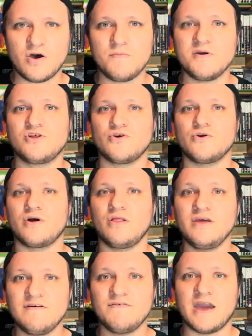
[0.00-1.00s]
Be sure to
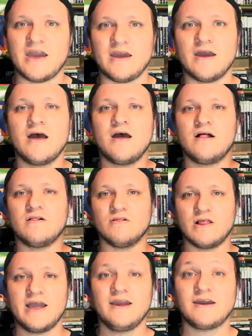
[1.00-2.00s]
leave a
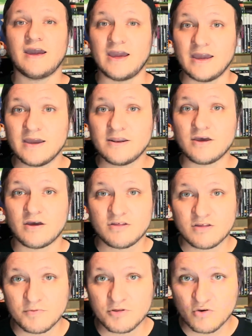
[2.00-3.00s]
like and a
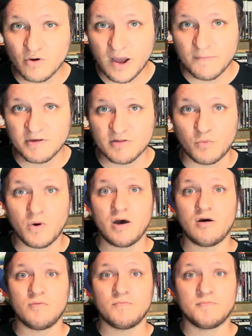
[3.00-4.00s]
subscribe as
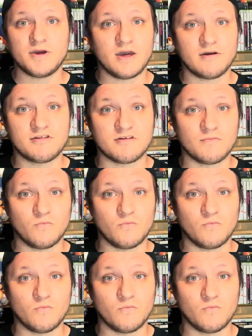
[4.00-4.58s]
well because